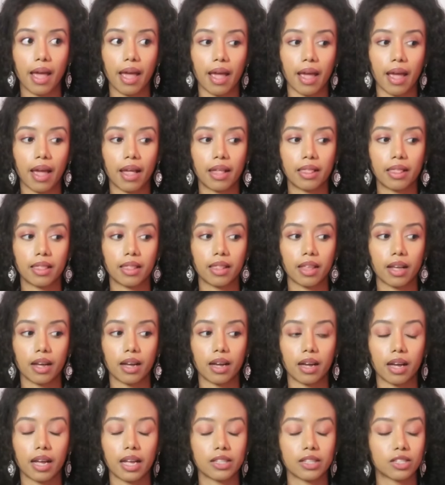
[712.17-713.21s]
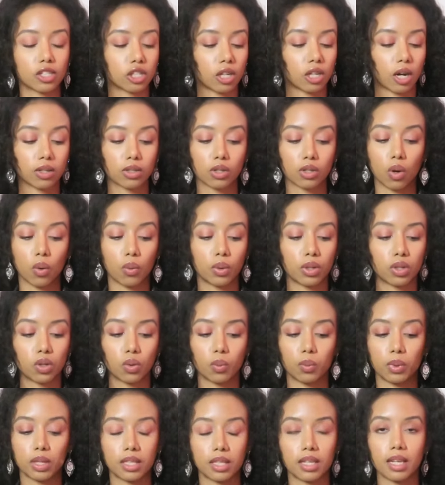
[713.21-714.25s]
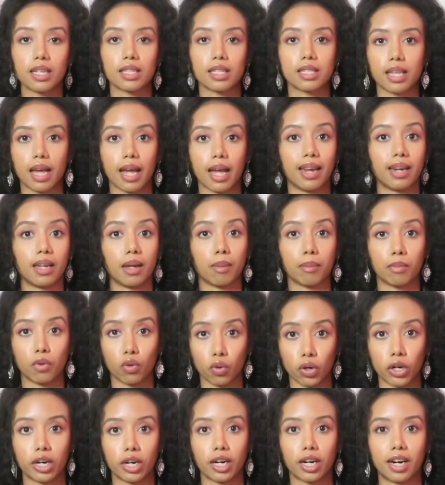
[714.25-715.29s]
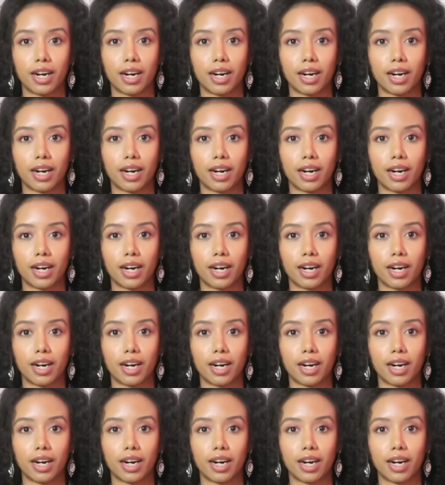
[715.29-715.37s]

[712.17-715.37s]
and it's not going to be this anymore.